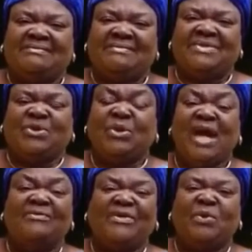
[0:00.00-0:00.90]
to
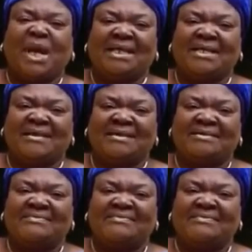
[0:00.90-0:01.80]

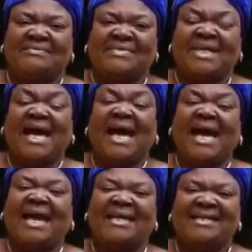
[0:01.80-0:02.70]
everyone, the
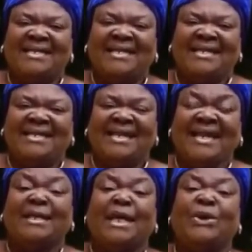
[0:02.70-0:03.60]
high
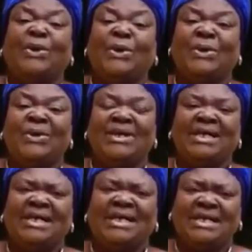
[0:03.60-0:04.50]
and the low in